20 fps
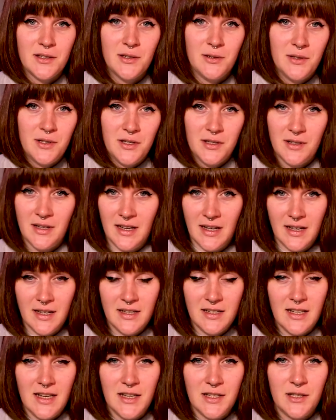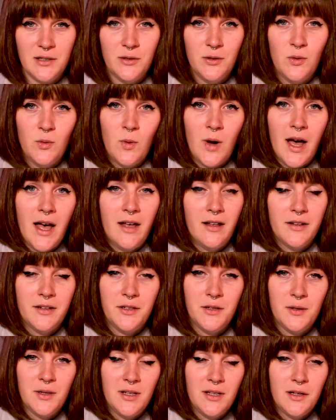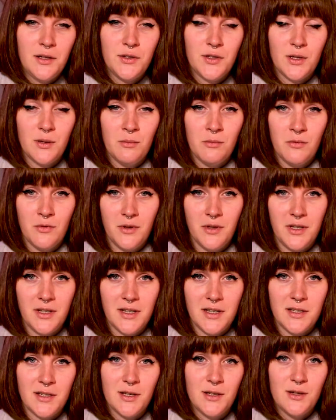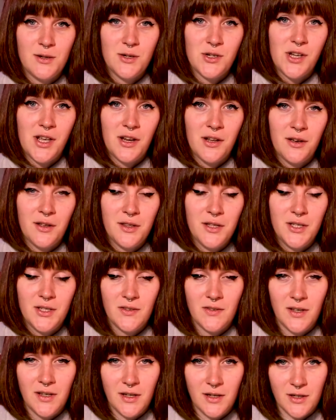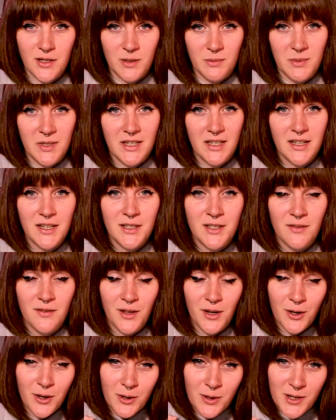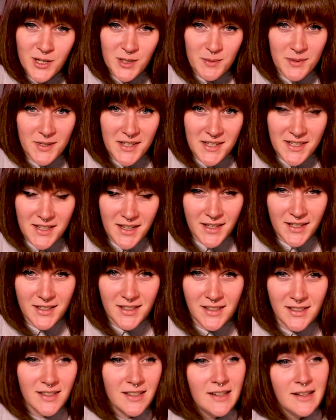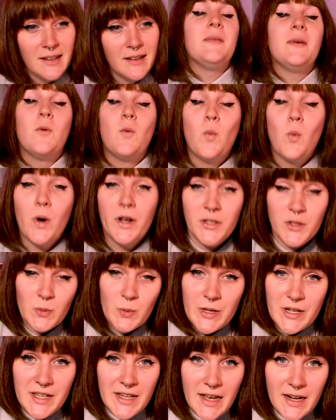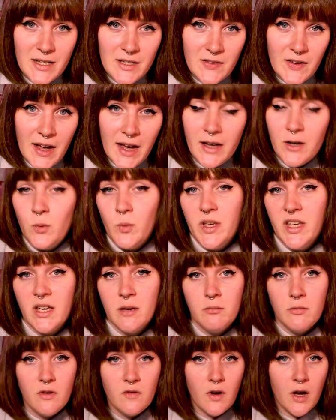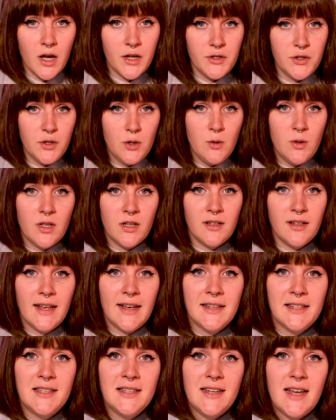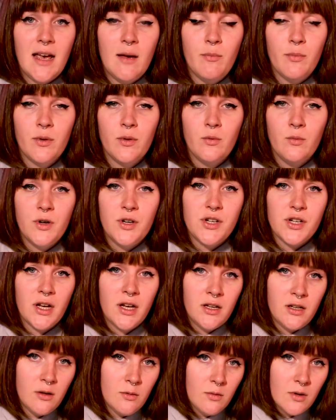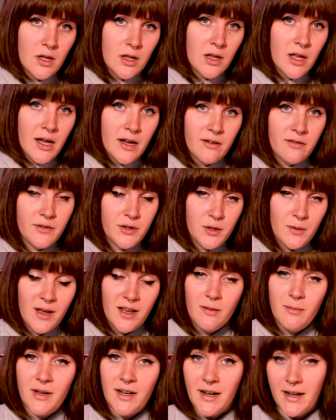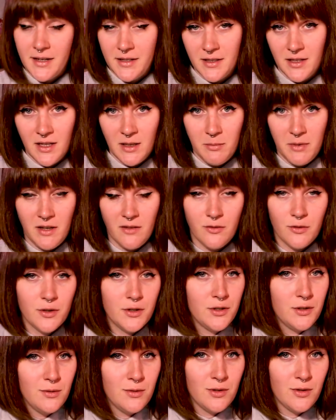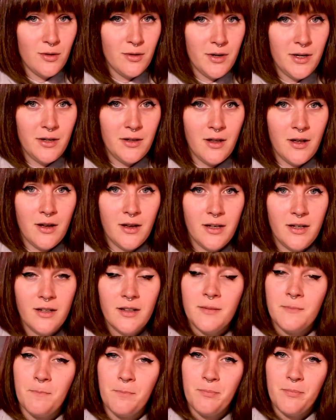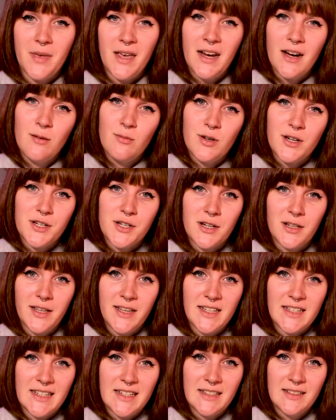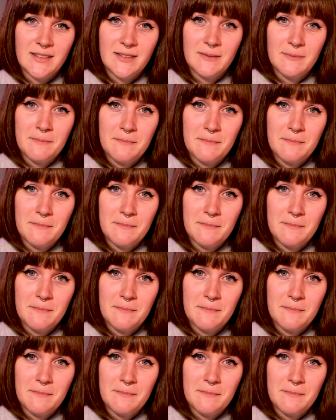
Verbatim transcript: This only takes a little while and you can get some really nice undershading on these figures because of their crisp details. Once we're satisfied, we can move on to the next step, which I know a lot of you have been asking me for a tutorial on, airbrush glazing.